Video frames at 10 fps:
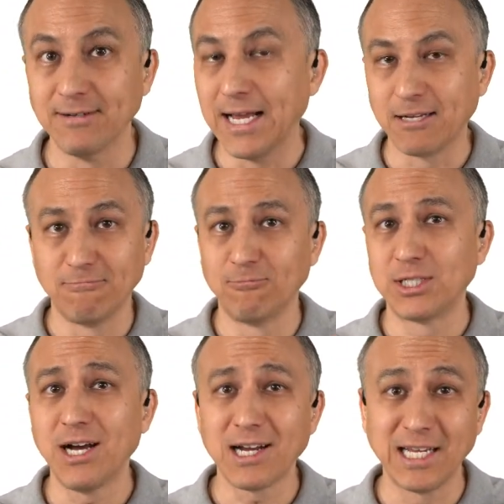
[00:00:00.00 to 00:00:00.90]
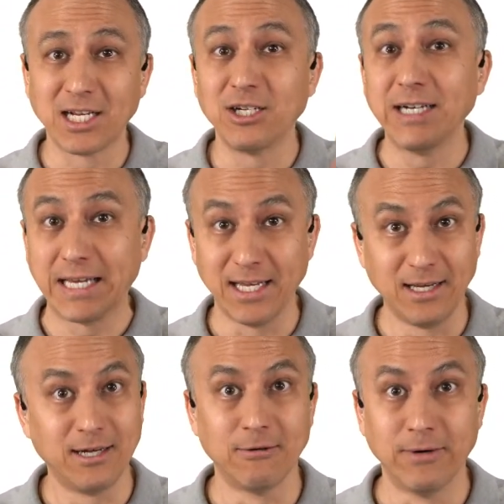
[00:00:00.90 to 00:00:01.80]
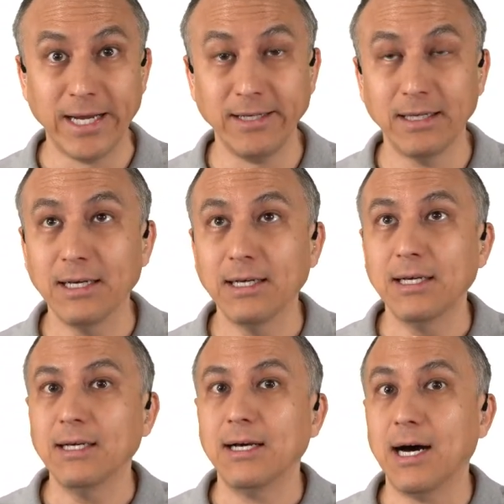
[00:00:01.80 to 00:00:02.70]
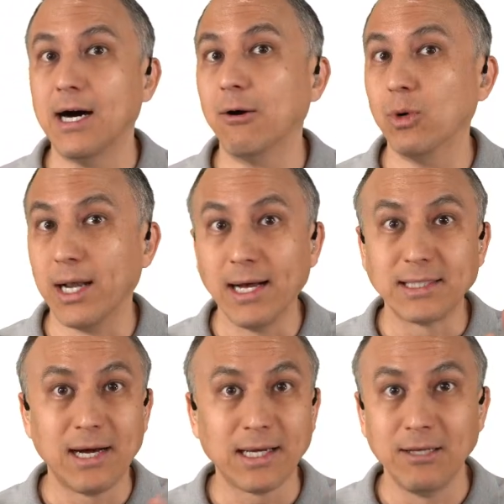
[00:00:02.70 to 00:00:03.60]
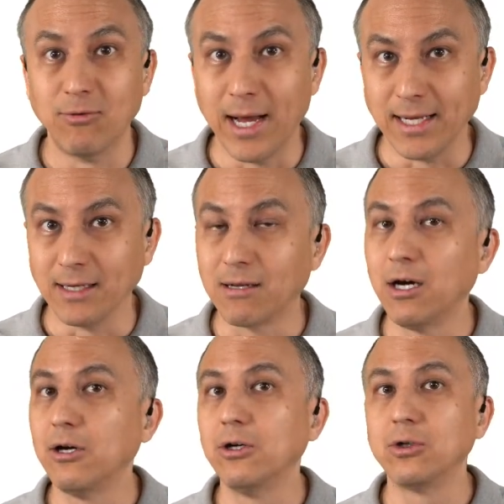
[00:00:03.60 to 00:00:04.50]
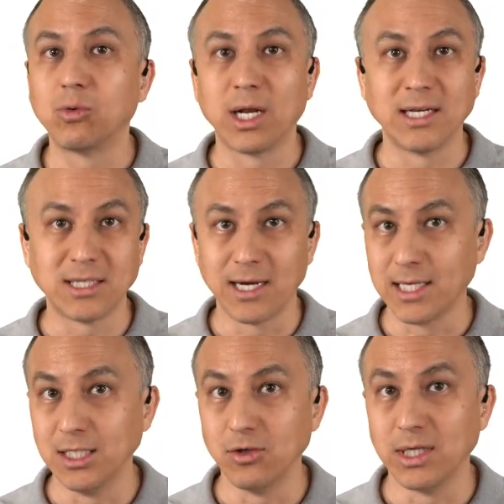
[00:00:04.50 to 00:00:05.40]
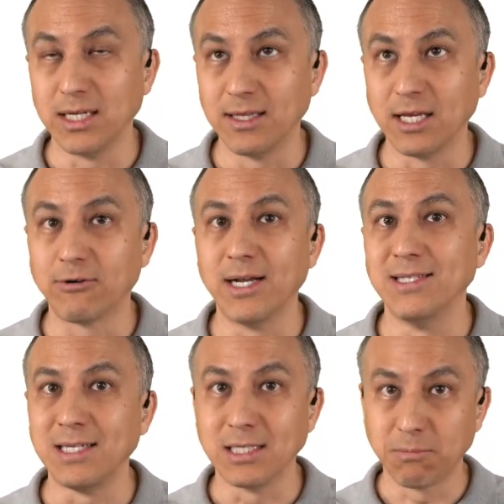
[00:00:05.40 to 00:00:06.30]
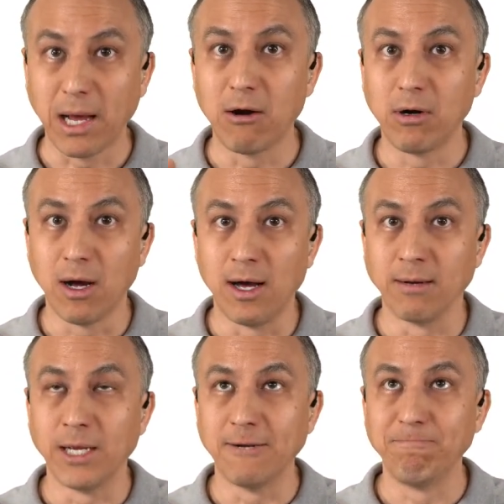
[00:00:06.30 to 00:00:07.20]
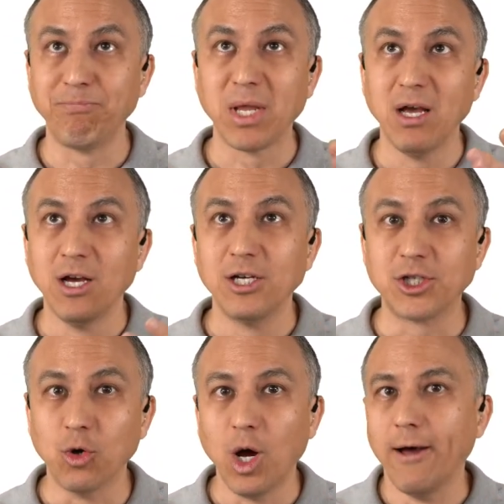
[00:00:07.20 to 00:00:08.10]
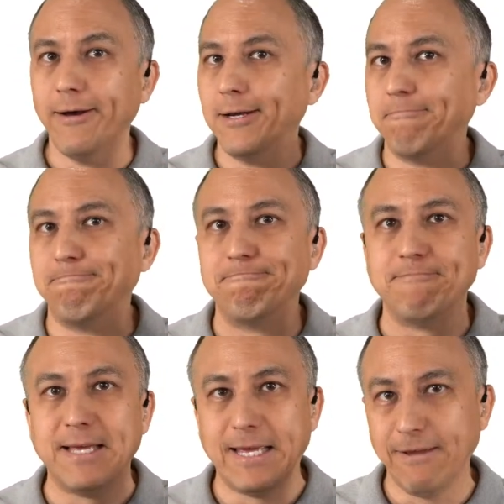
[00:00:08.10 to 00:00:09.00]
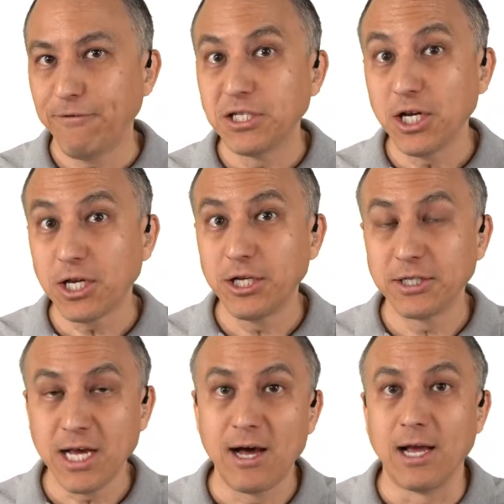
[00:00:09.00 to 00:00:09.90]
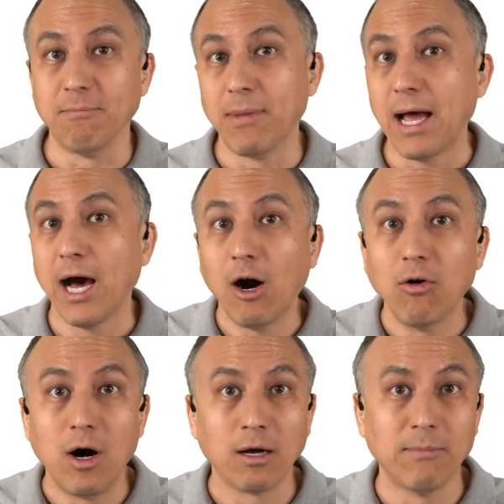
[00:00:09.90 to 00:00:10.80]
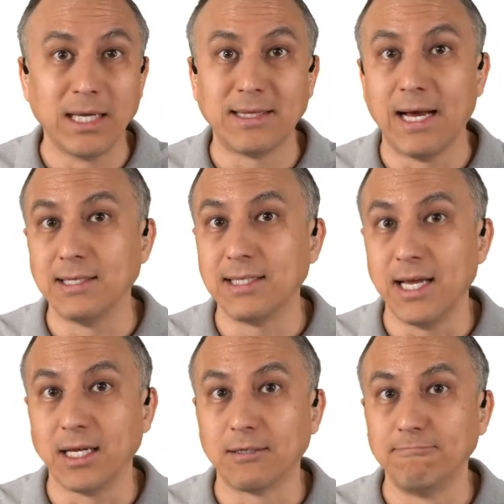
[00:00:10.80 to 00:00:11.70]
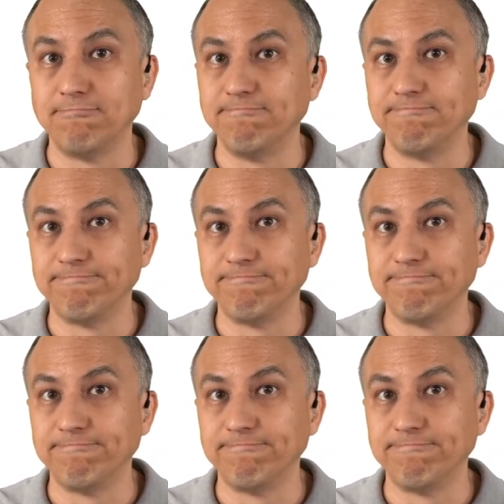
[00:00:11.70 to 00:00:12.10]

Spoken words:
like we're talking clicking here, right? We're not talking writing code. We're not talking doing anything crazy. It's Power Automate. So if you took your time, how long might that take?